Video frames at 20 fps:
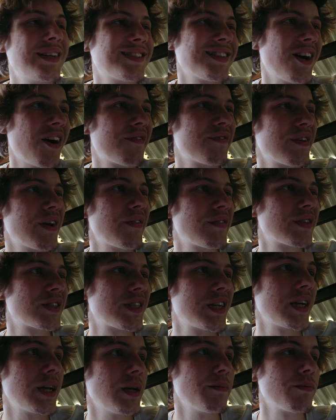I've never
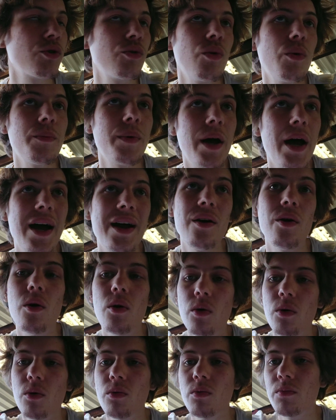seen him do them at
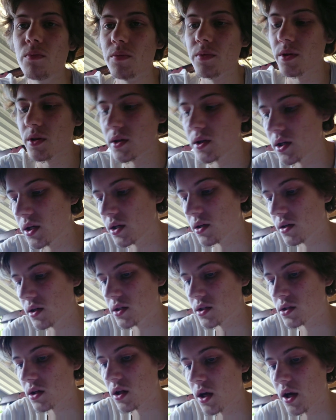all in
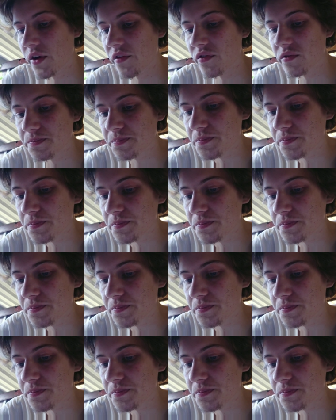his life.